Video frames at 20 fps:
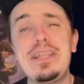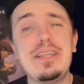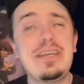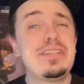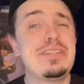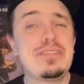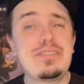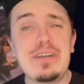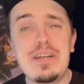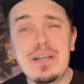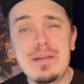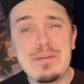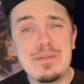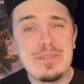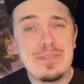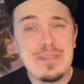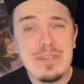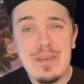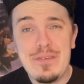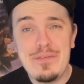like to talk
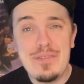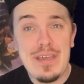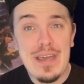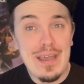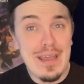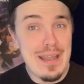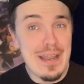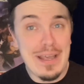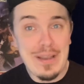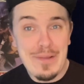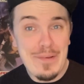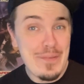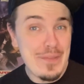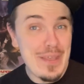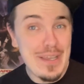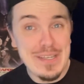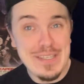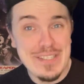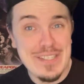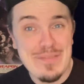about stuff that I don't
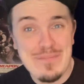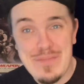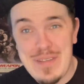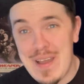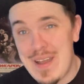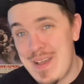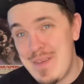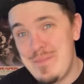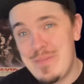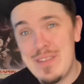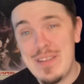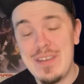like sometimes,